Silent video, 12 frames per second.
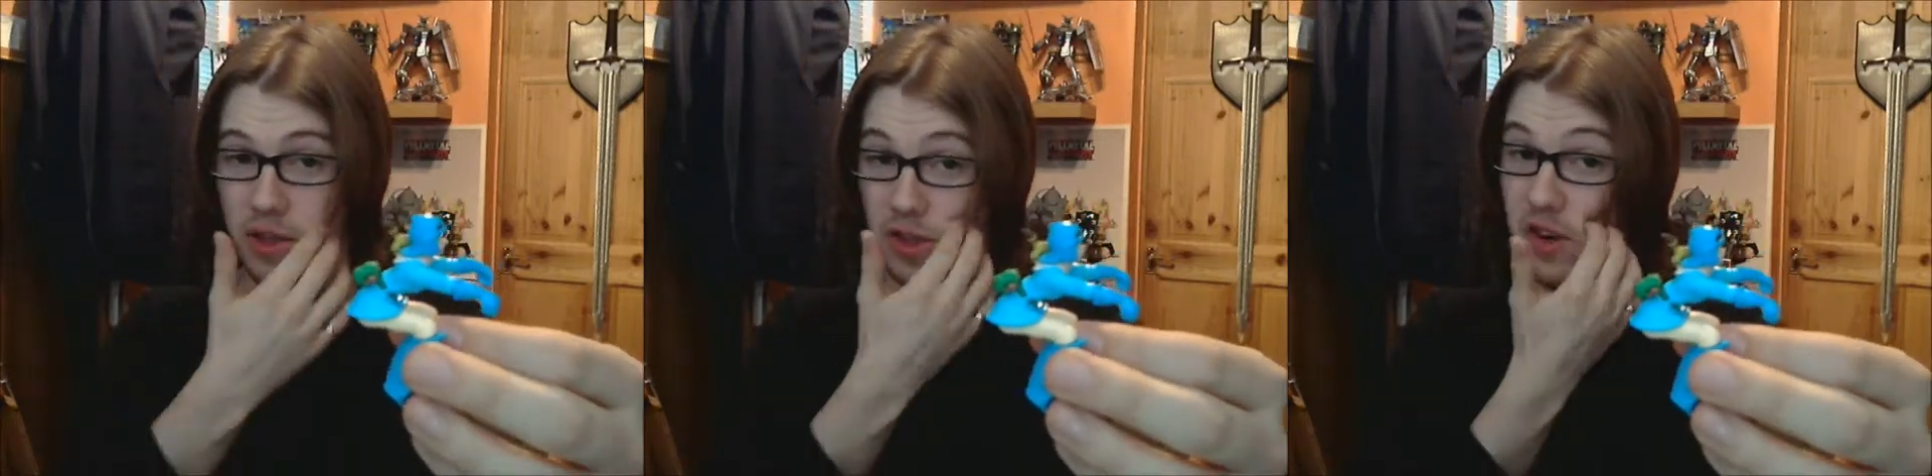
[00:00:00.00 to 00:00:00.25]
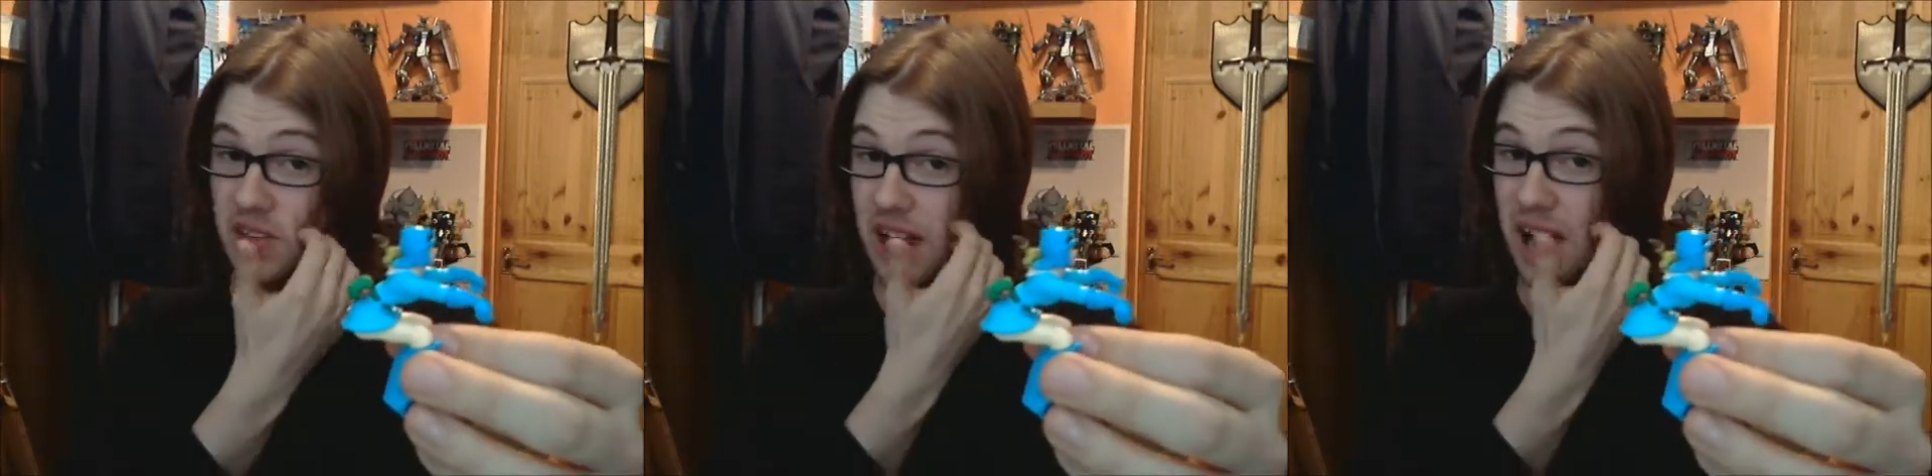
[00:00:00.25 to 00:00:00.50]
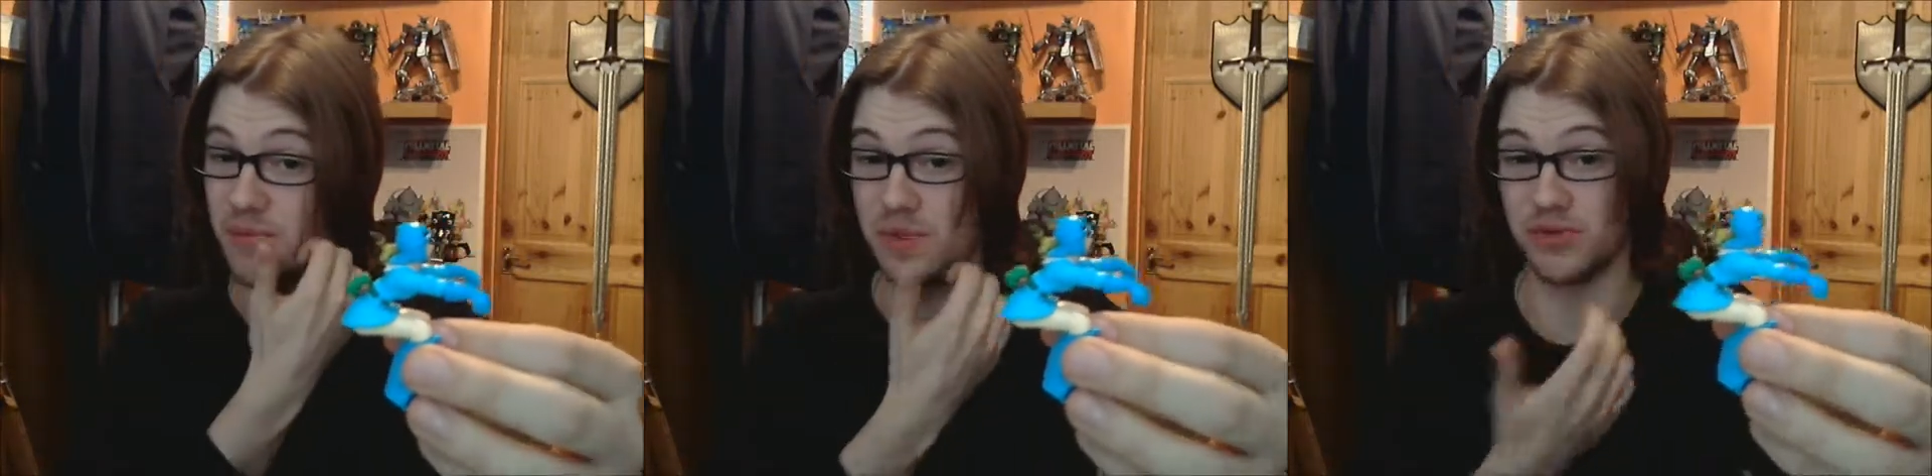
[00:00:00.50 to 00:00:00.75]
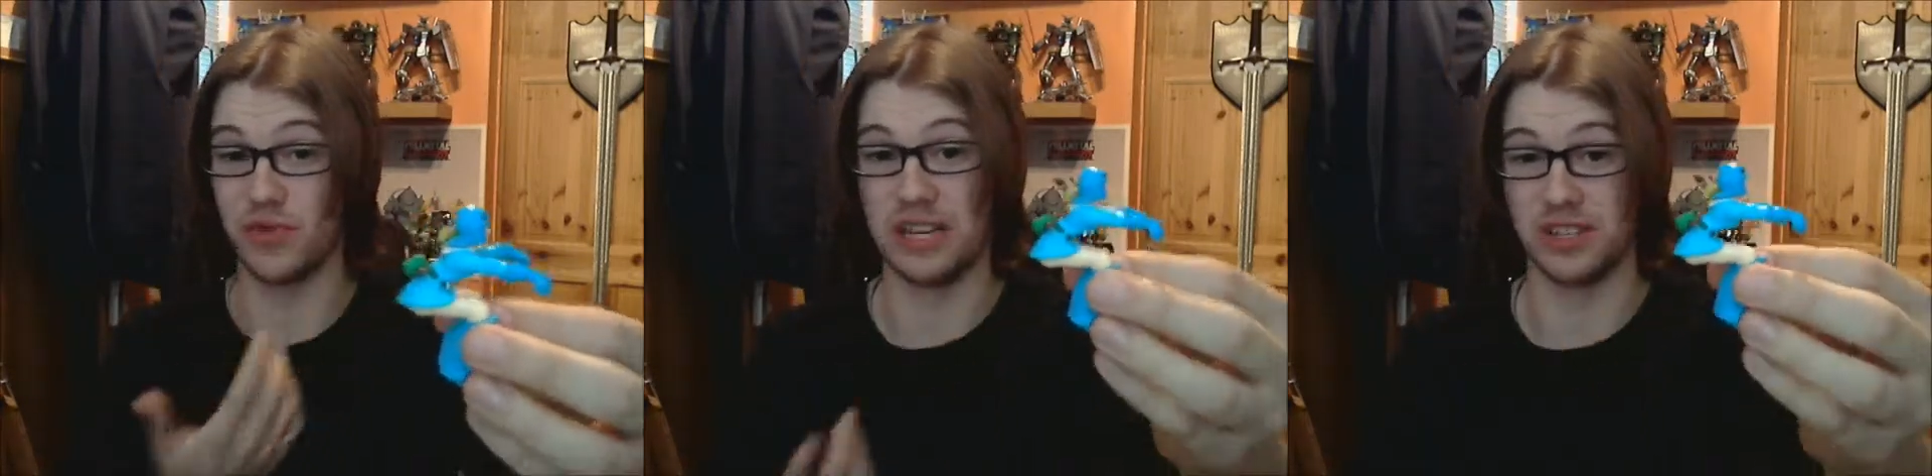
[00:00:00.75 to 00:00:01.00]
The only thing I haven't
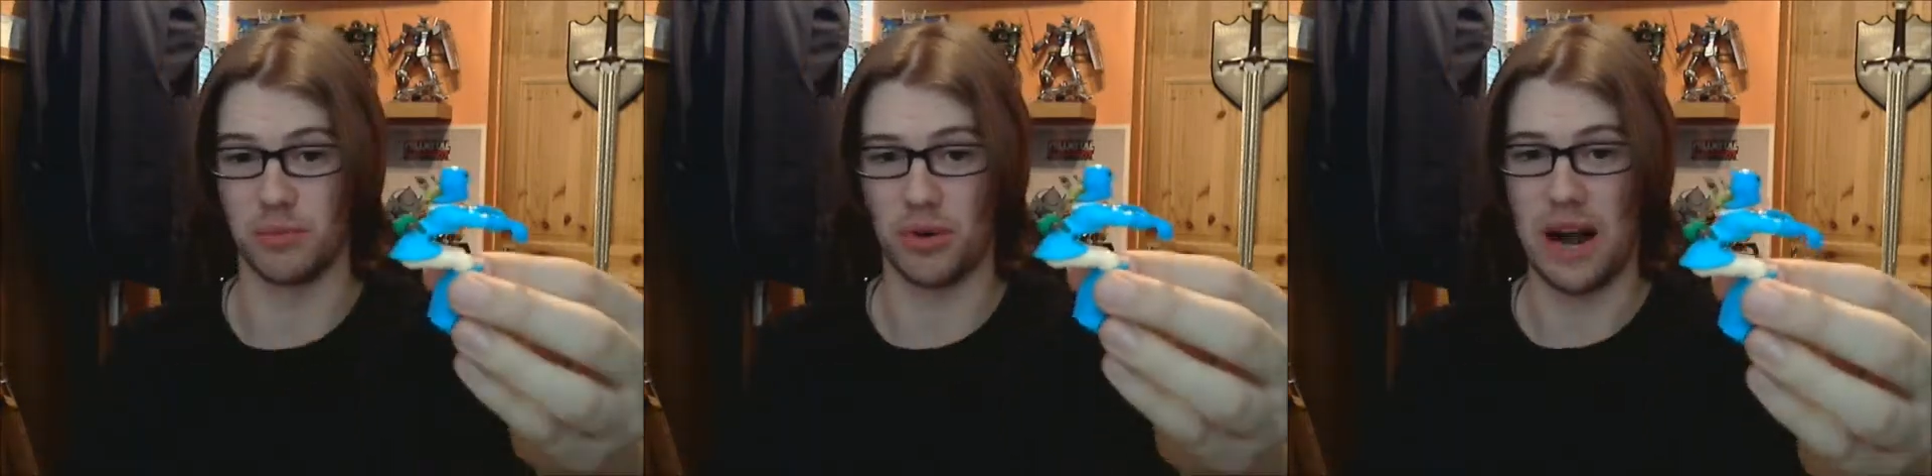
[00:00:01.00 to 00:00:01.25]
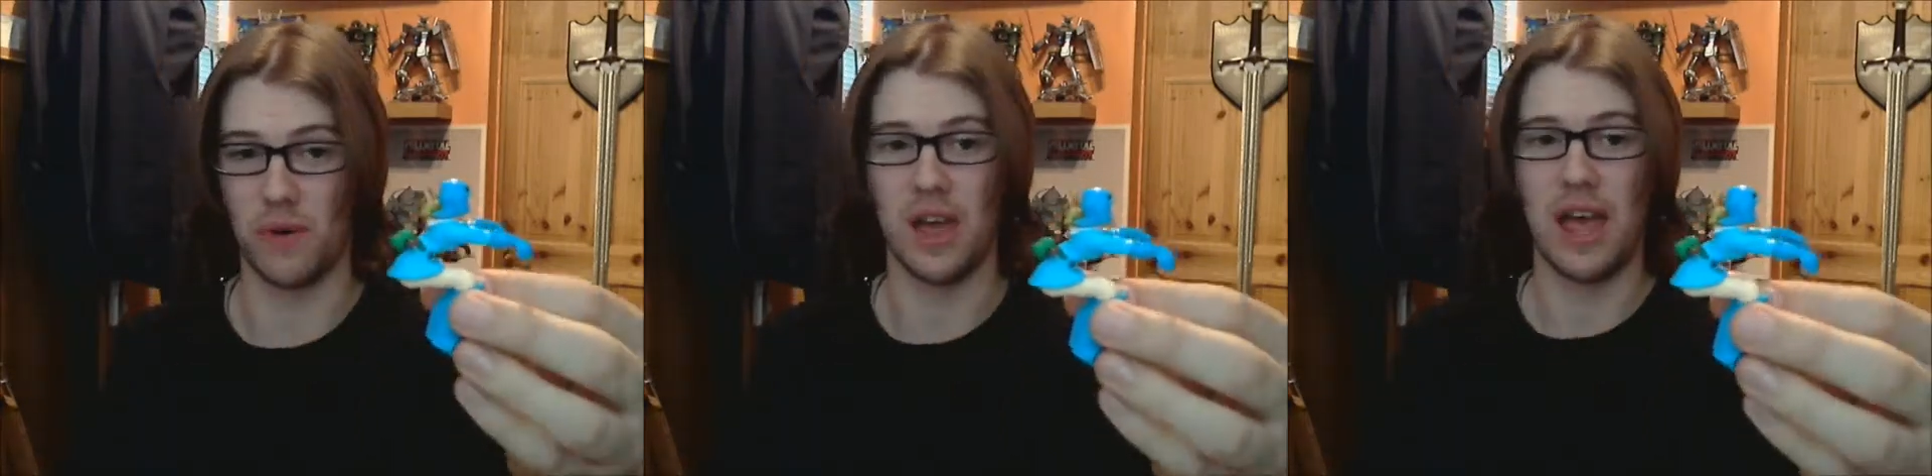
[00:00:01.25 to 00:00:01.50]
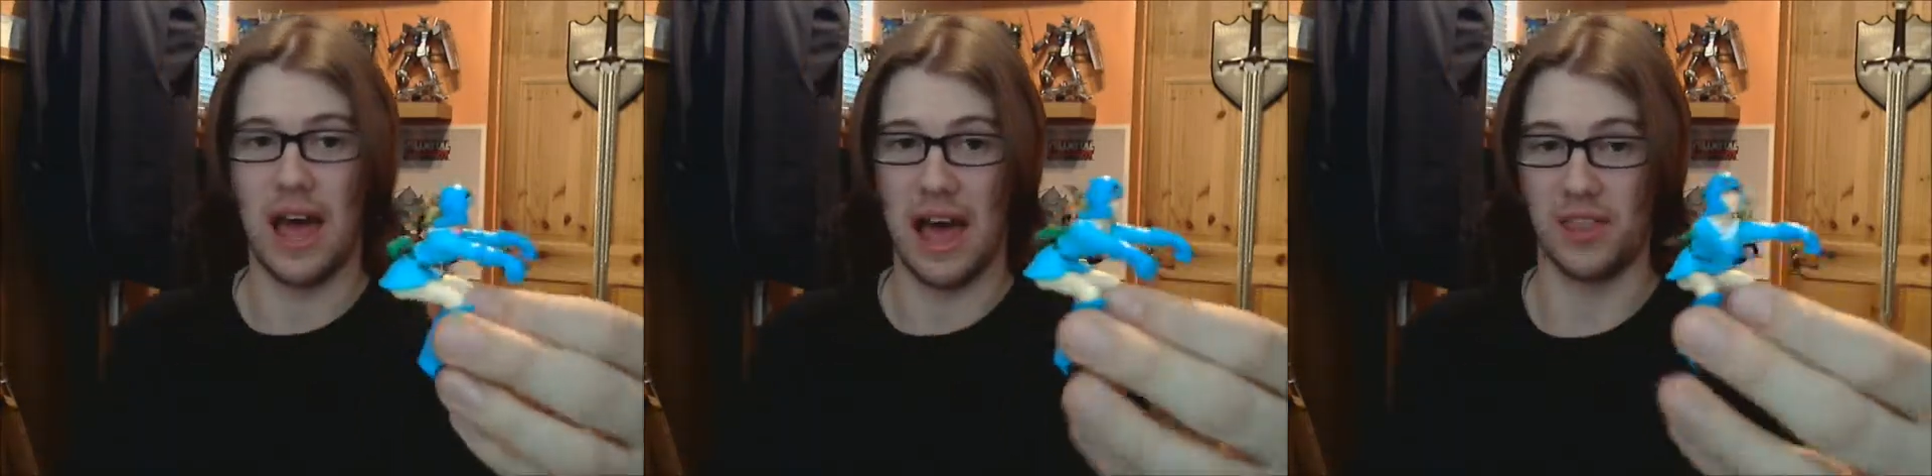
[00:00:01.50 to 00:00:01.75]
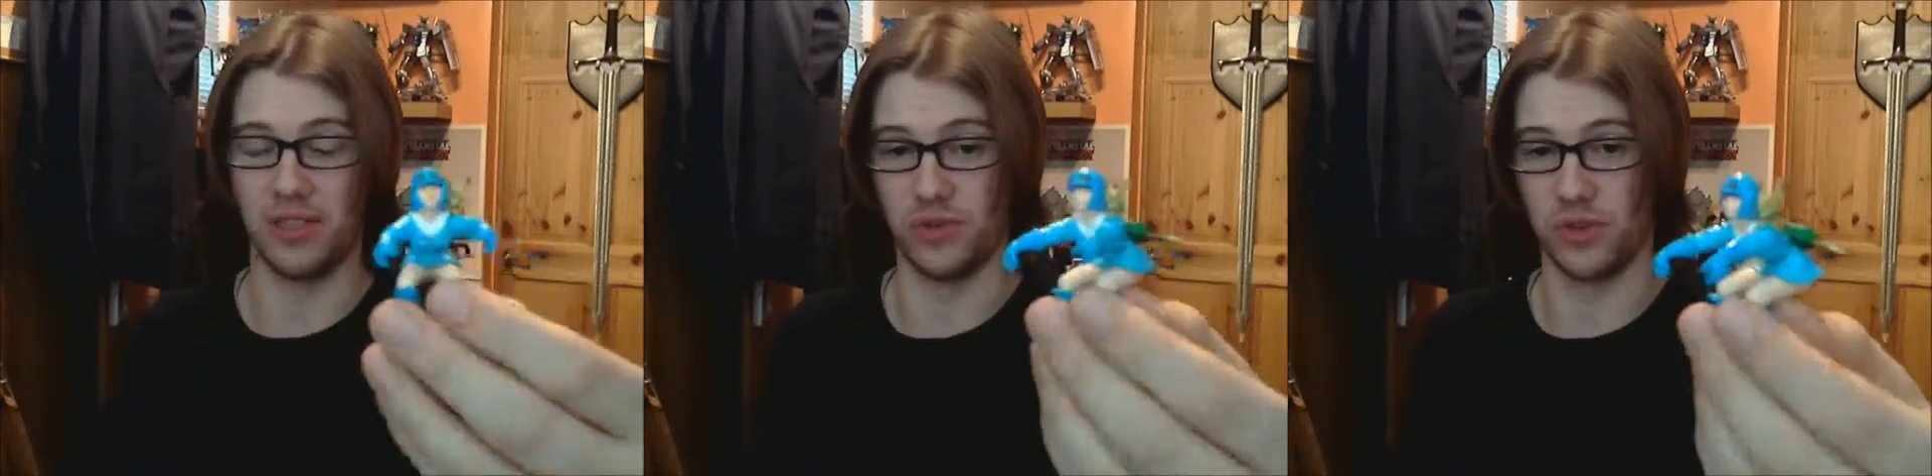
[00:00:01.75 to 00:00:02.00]
mixed really is the brown
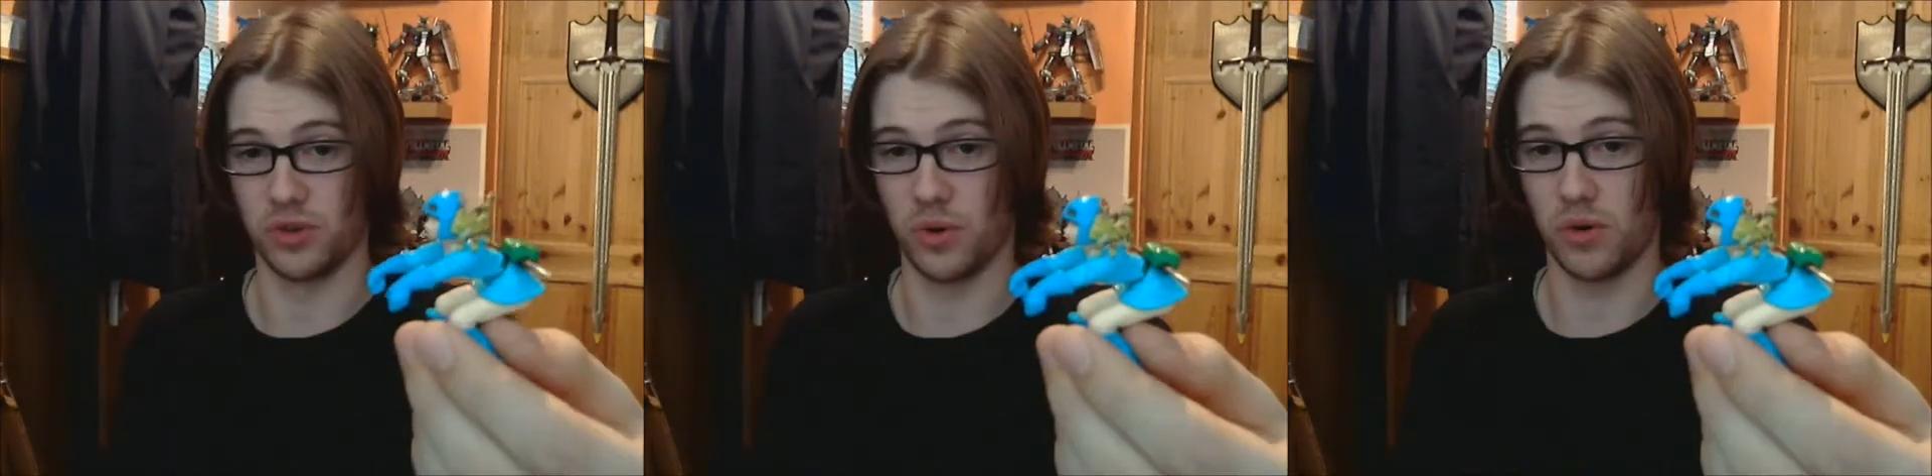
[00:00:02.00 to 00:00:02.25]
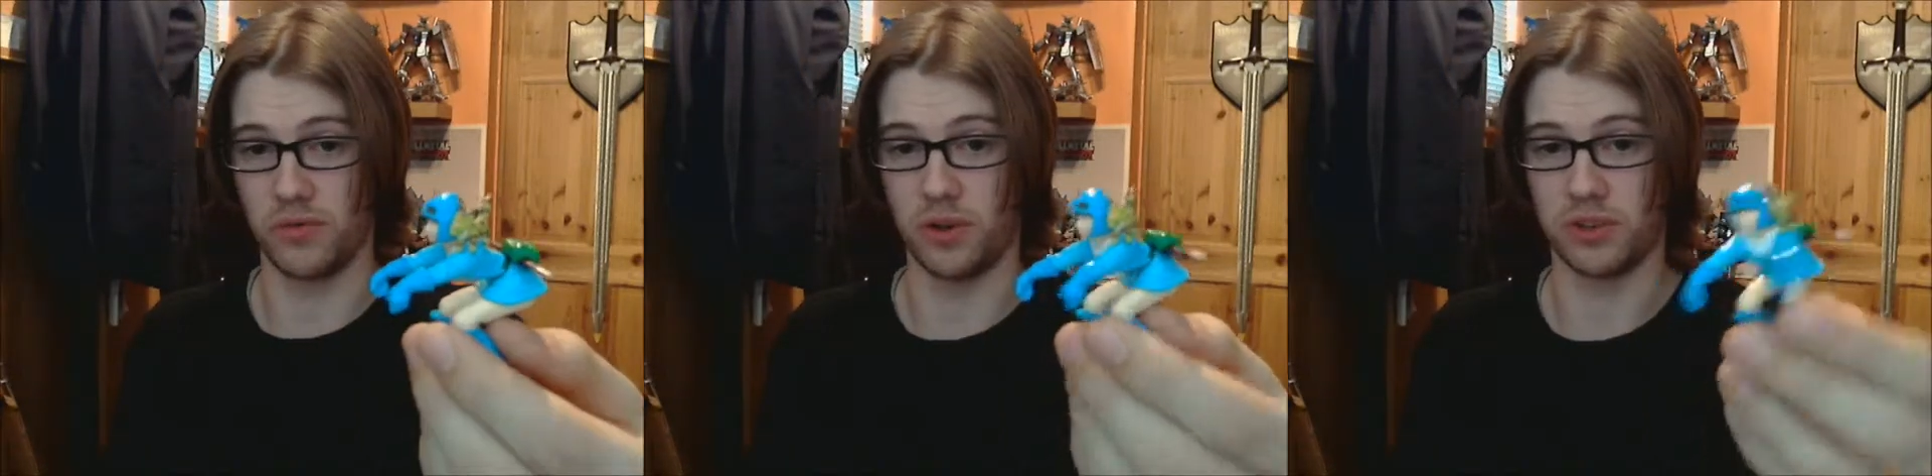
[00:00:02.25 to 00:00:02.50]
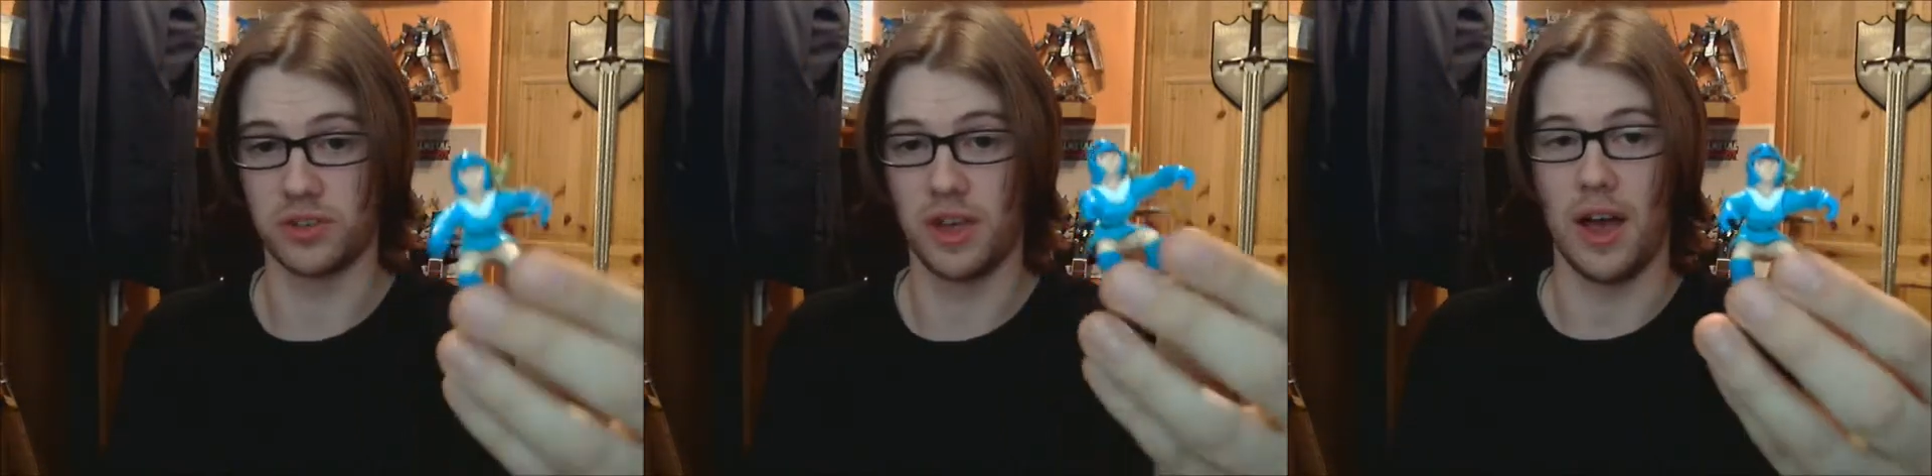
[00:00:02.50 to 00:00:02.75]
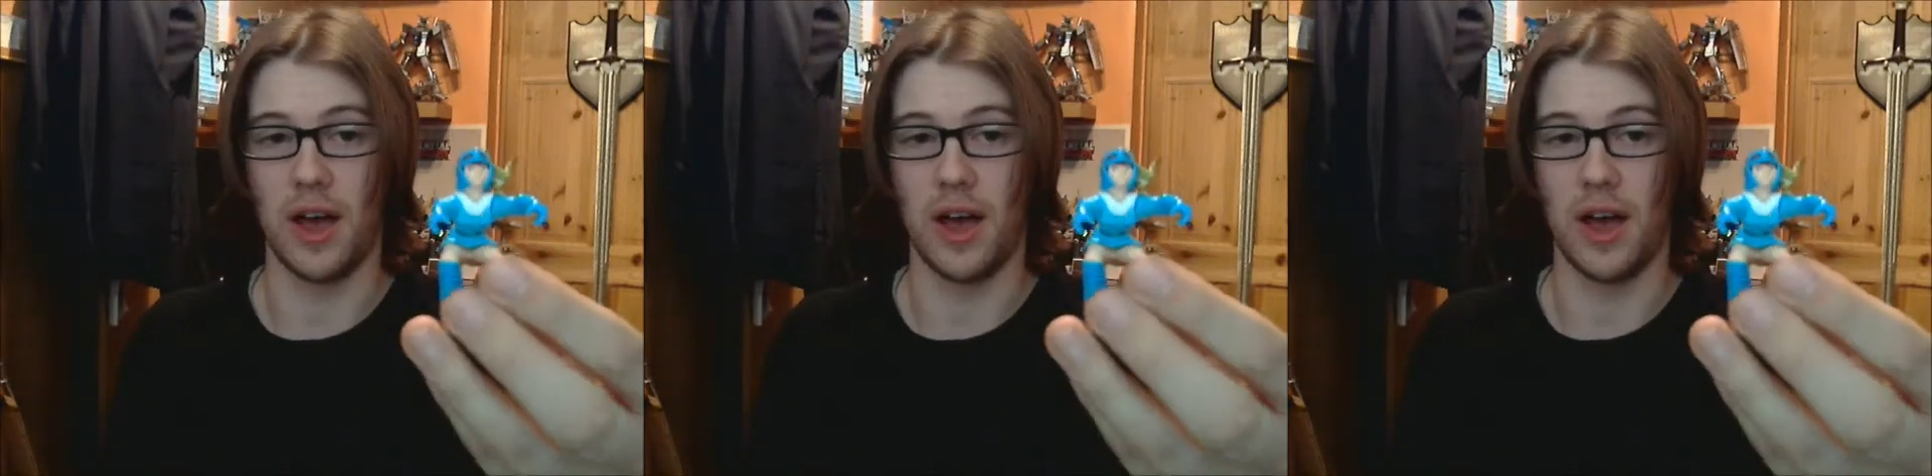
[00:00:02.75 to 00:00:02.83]
and the squirrel fox.